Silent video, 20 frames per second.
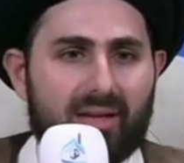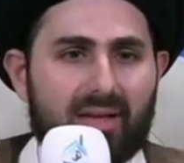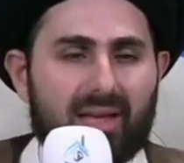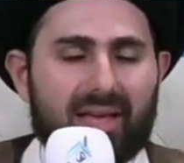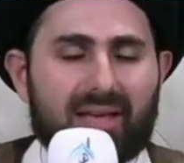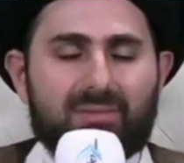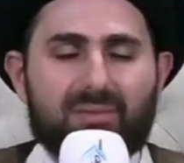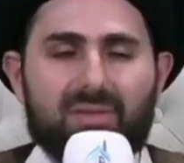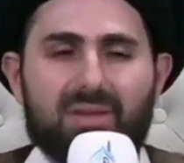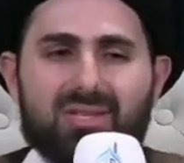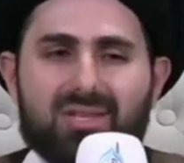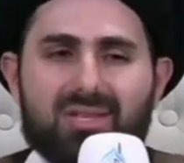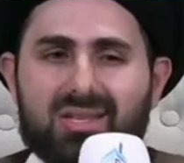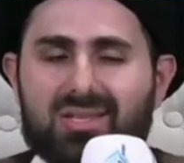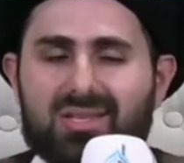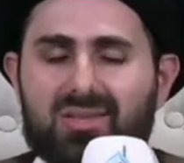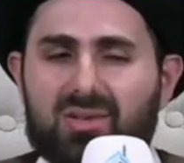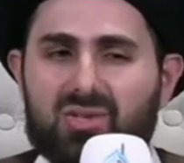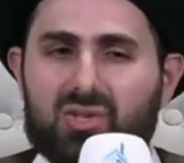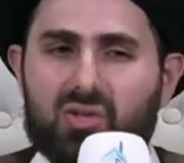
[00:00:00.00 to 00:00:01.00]
If this
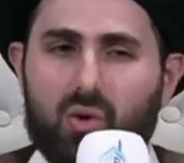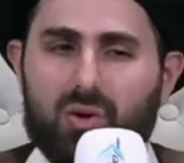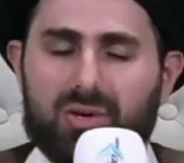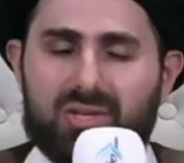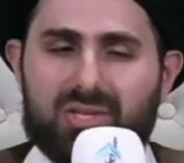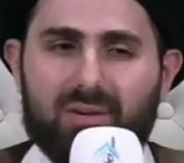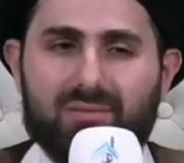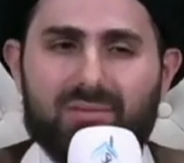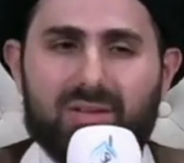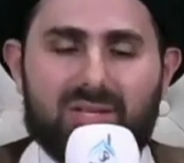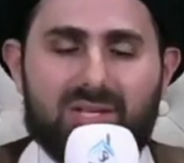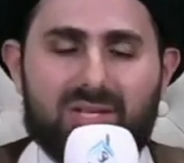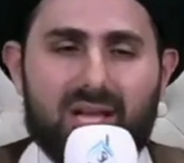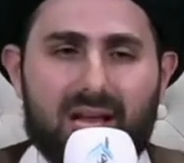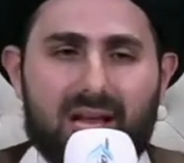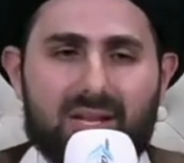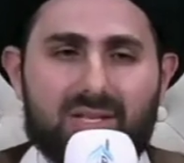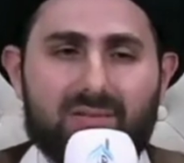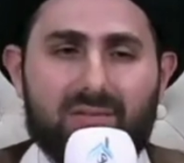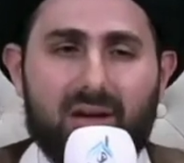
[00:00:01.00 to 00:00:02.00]
is the source of
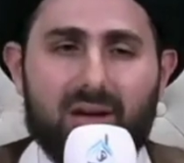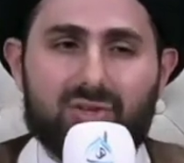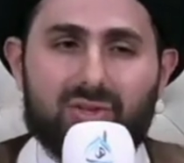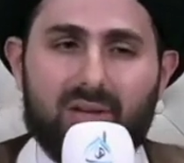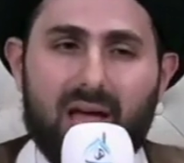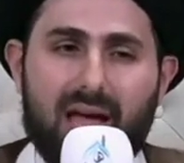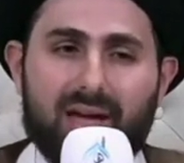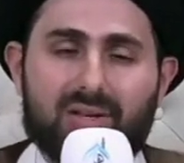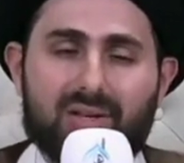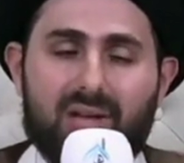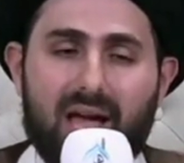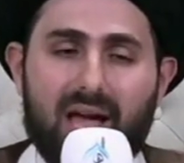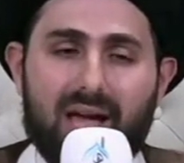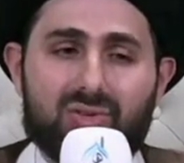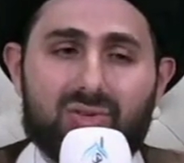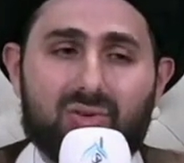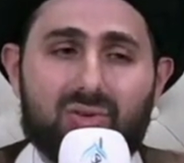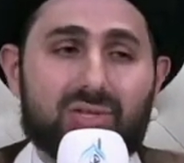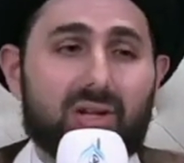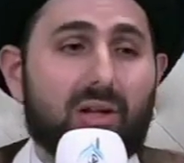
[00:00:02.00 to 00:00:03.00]
dissatisfaction,
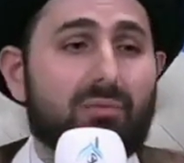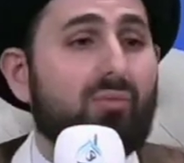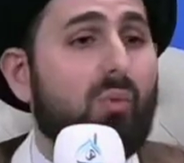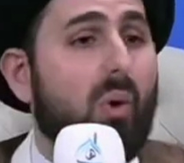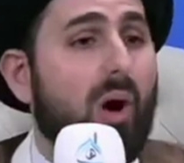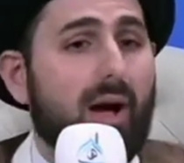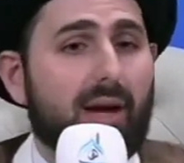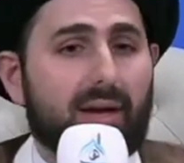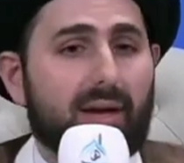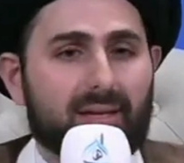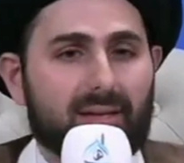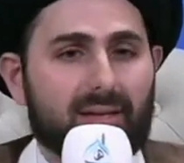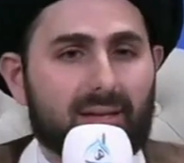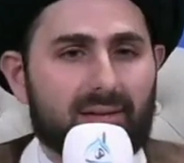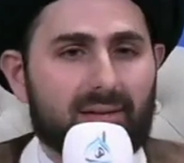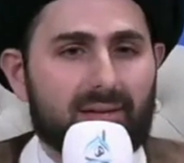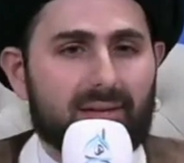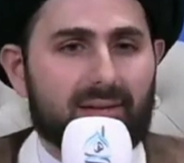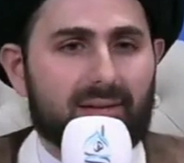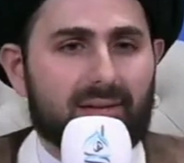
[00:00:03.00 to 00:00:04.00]
ask yourself why.
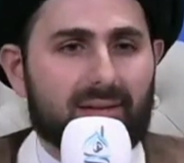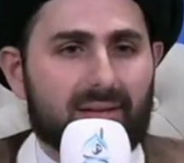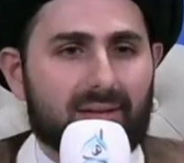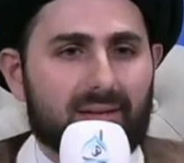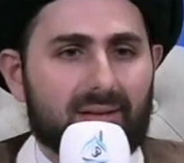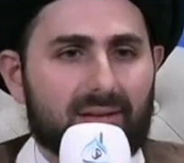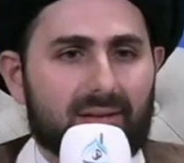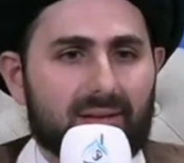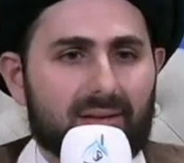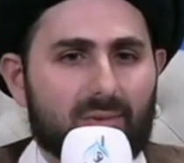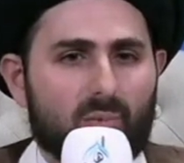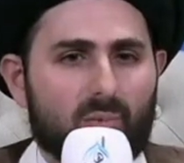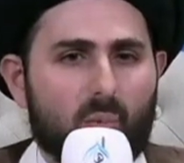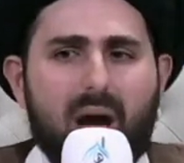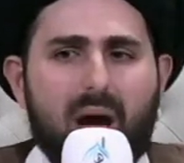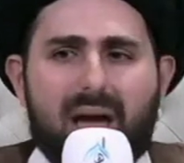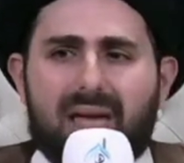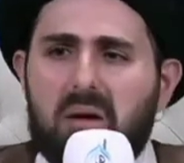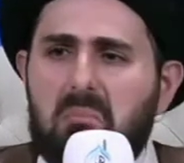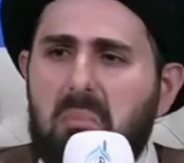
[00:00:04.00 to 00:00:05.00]

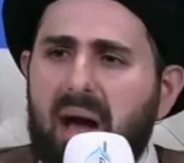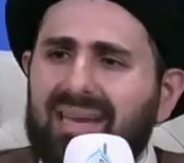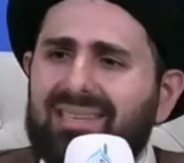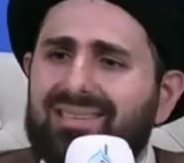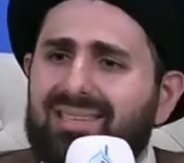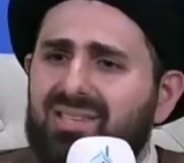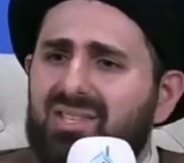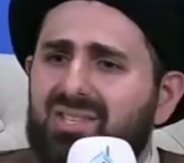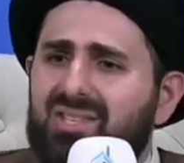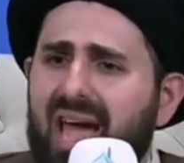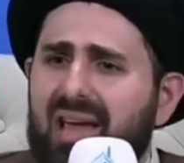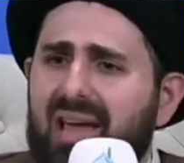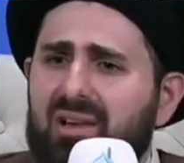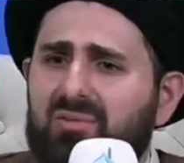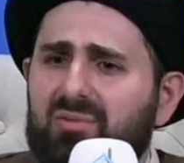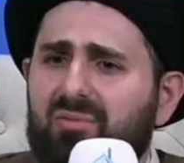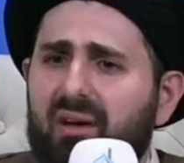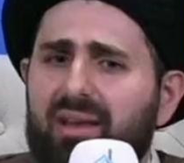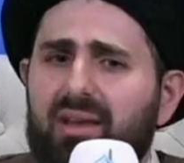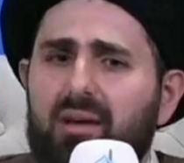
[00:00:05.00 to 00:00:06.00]
Why am I
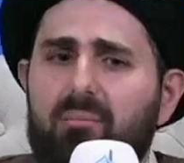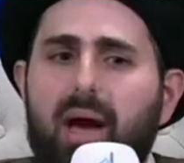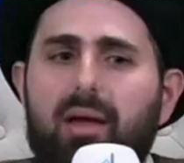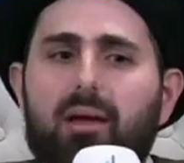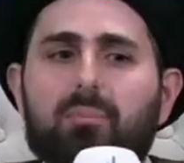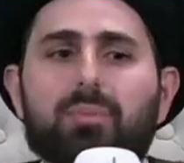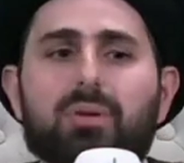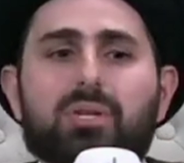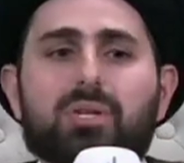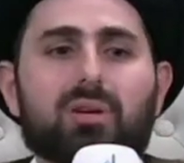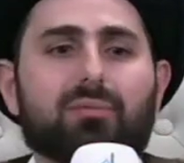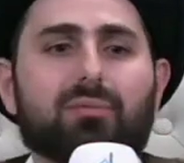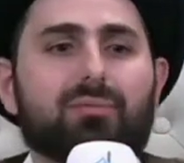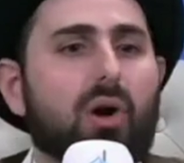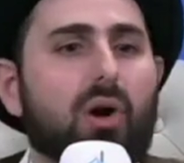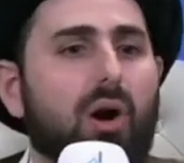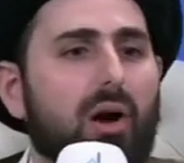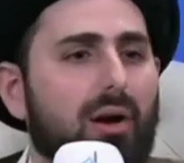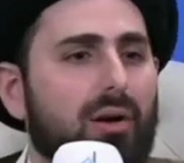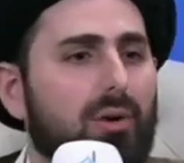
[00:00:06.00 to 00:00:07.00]
dissatisfied about a piece of
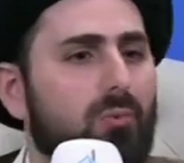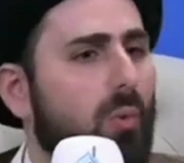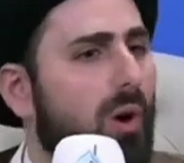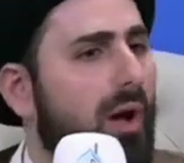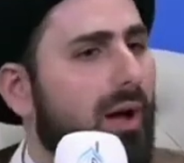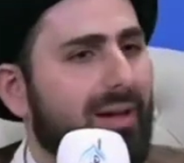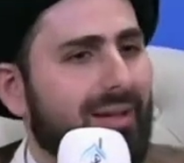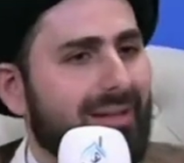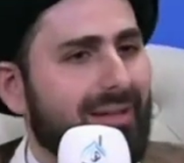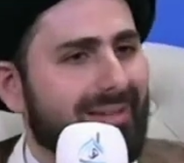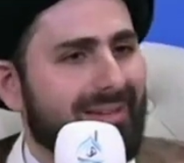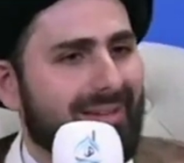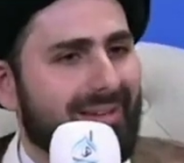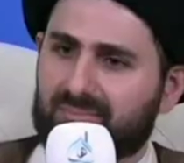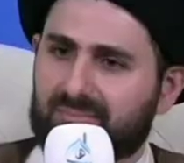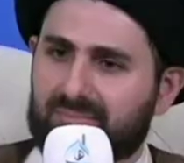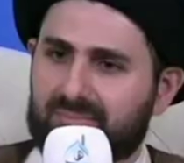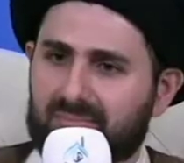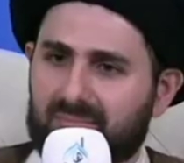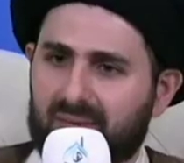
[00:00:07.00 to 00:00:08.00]
car?
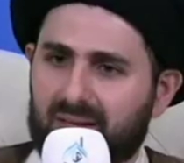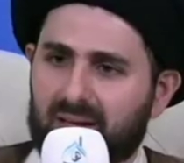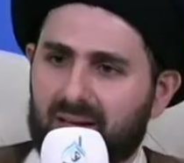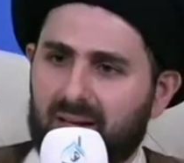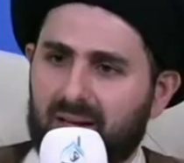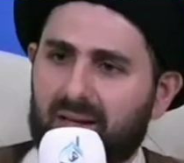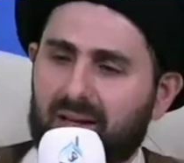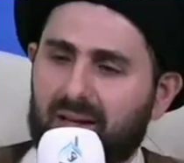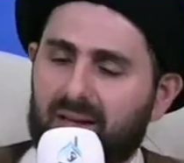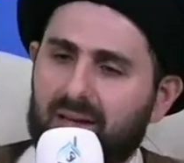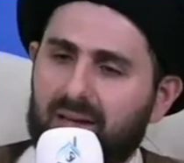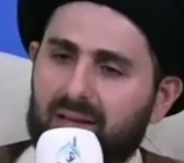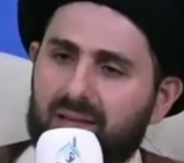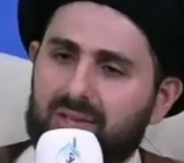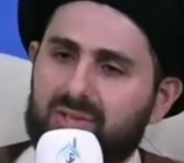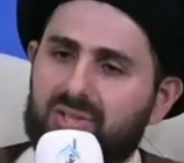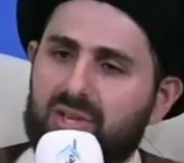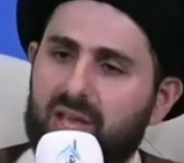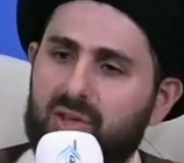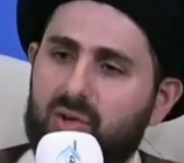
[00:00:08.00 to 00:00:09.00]
Why?
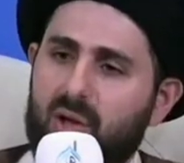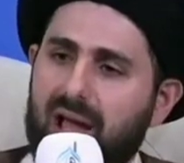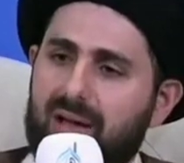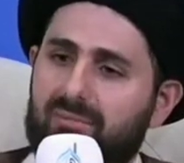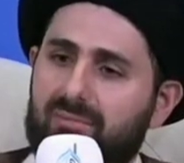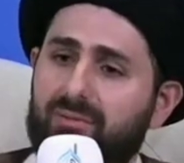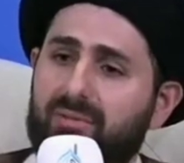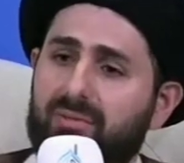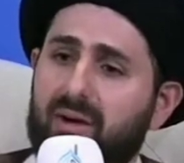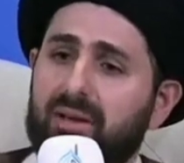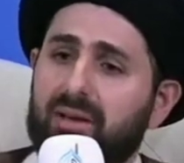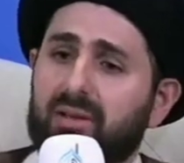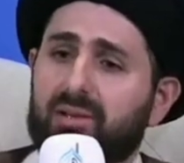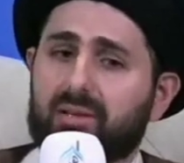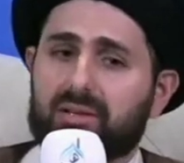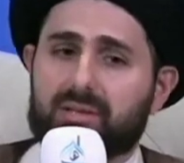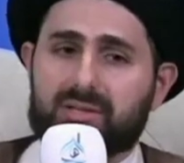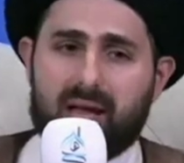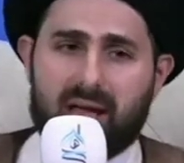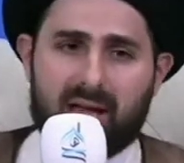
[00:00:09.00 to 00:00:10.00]
Let's say you have a final
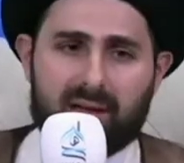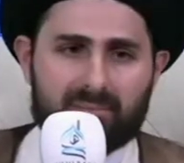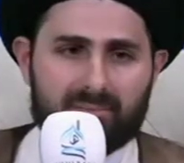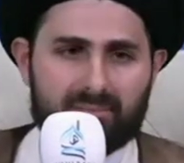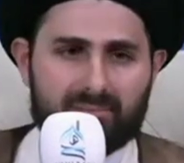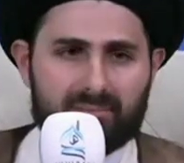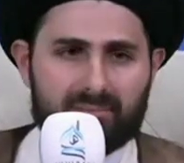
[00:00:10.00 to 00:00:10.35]
exam,